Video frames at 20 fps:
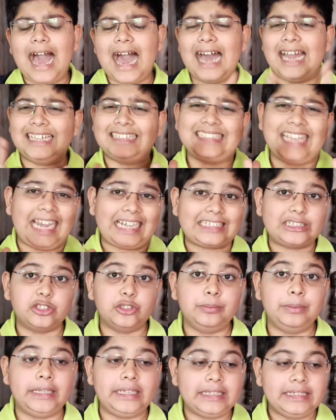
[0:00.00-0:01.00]
And that
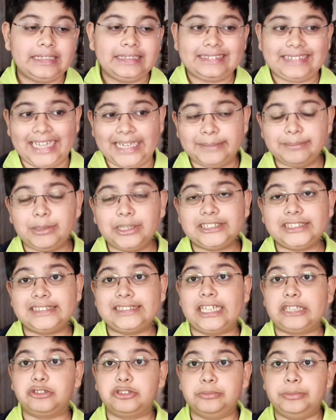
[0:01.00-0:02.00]
could be
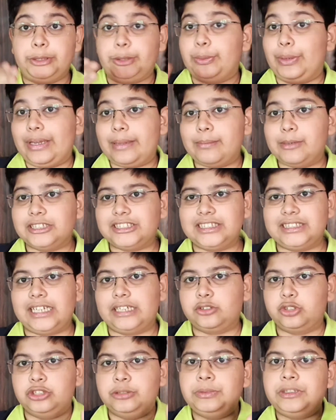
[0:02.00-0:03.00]
10%, that could be 20%,
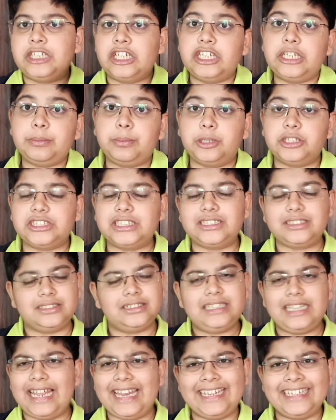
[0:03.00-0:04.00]
that could be 30%,
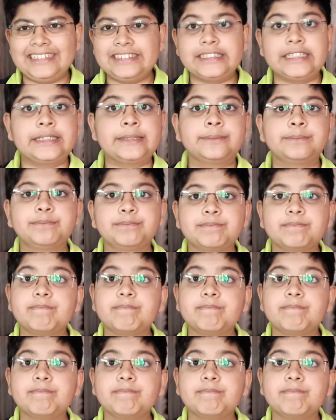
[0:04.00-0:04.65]
anything.